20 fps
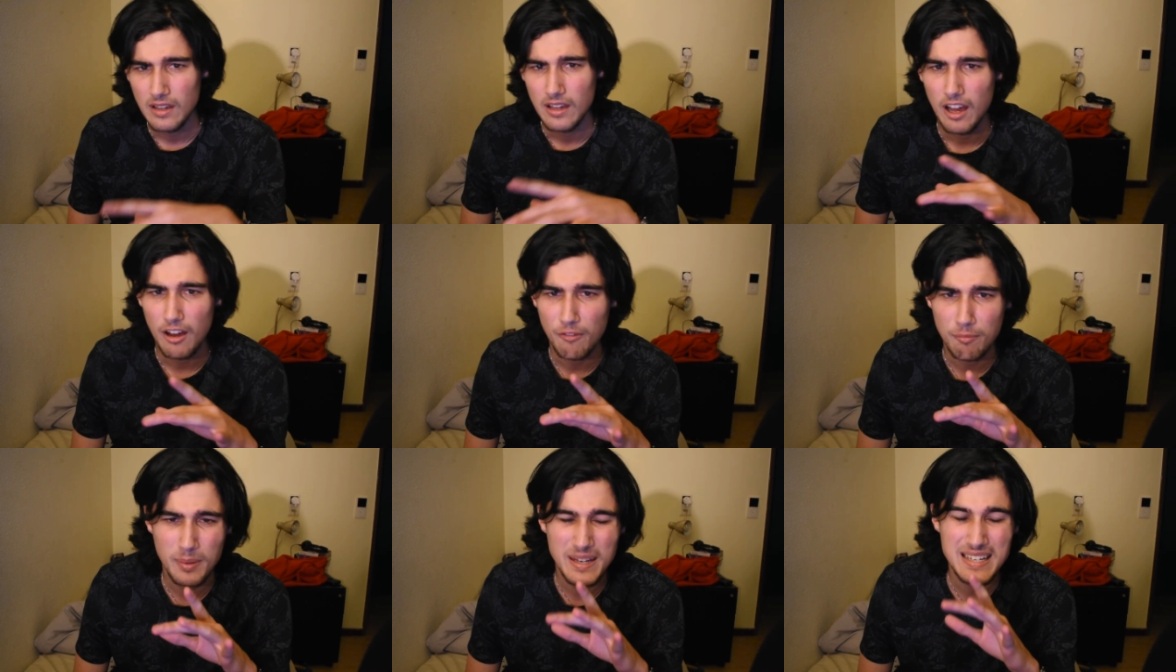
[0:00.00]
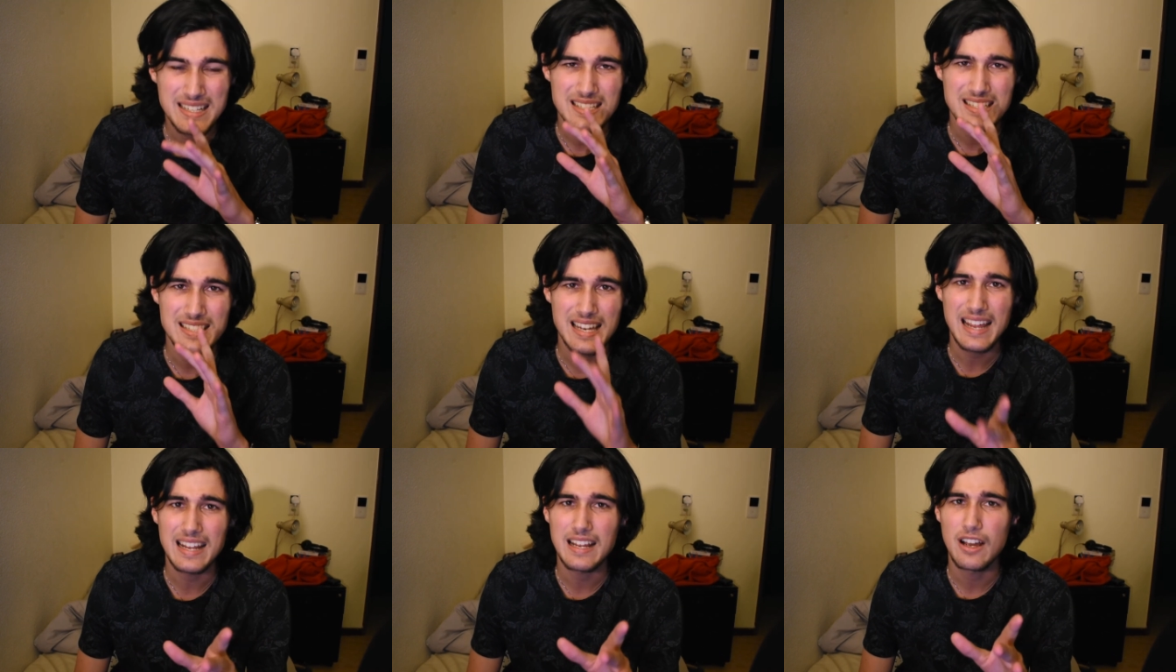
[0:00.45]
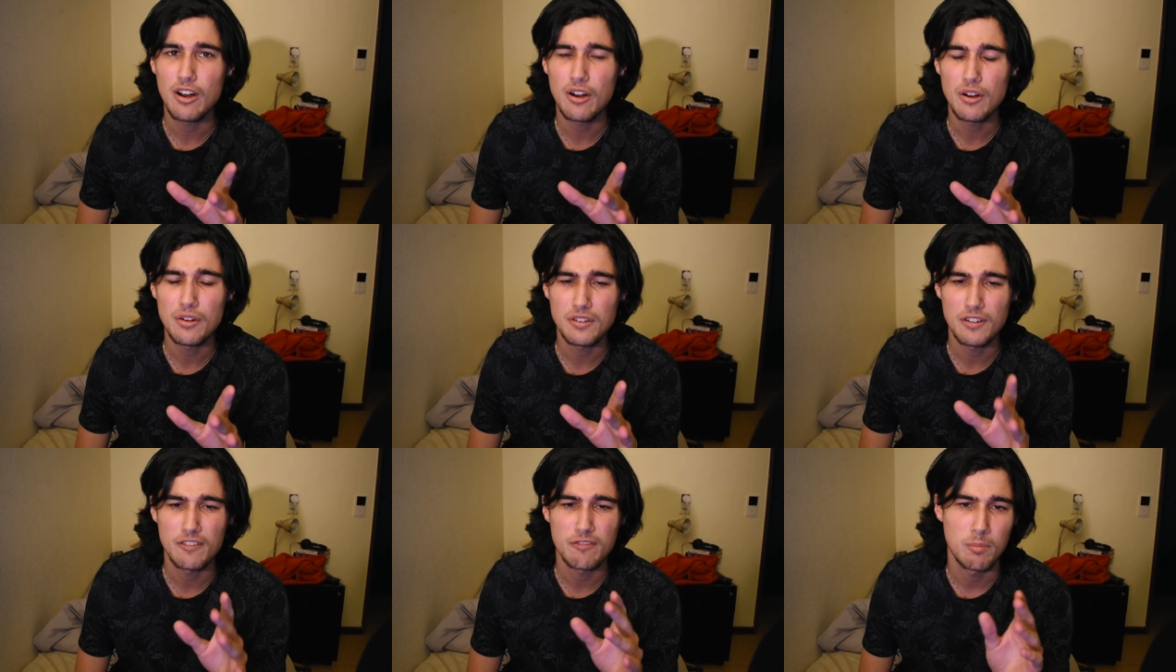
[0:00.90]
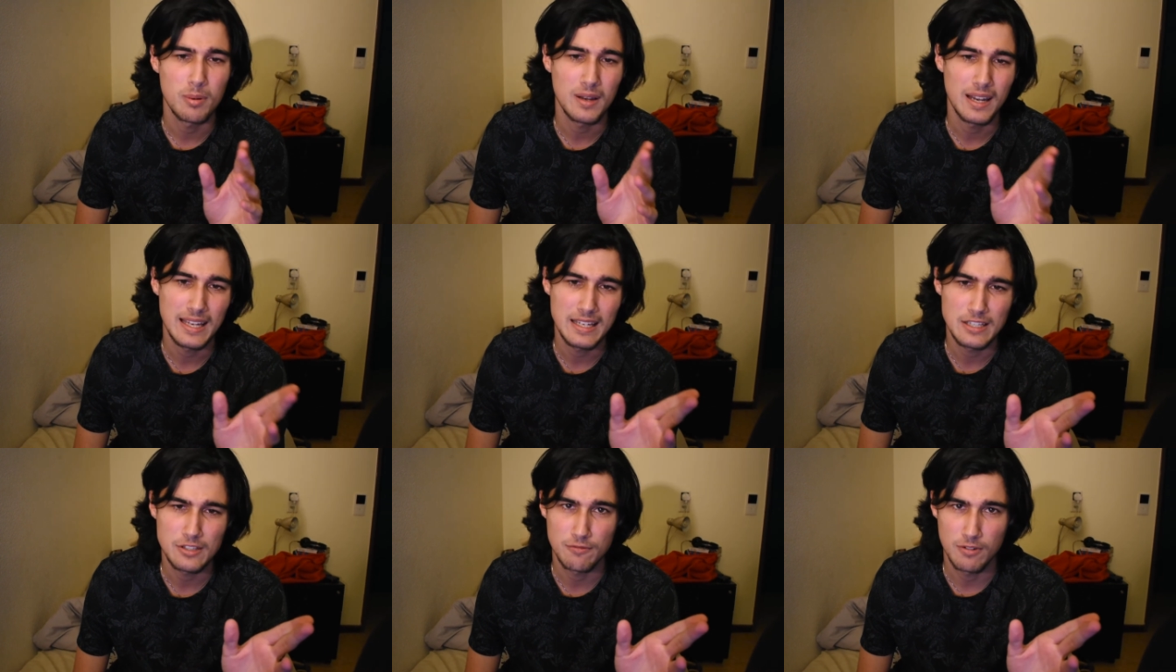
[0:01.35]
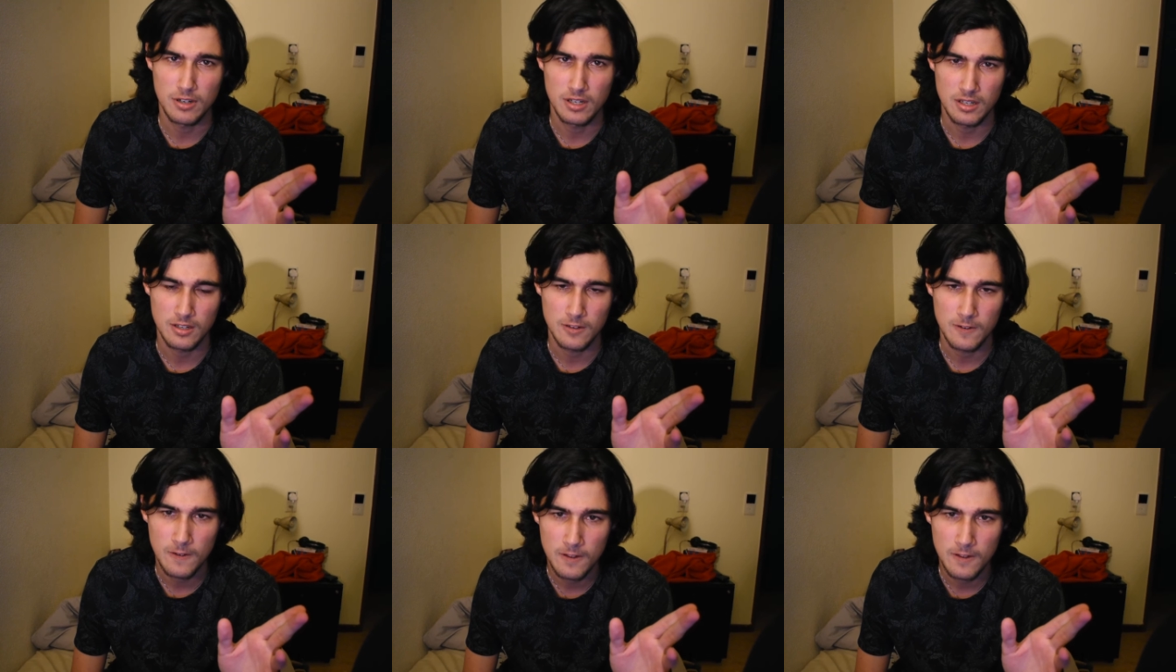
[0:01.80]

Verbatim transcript: I've been Deckard of Blade Runner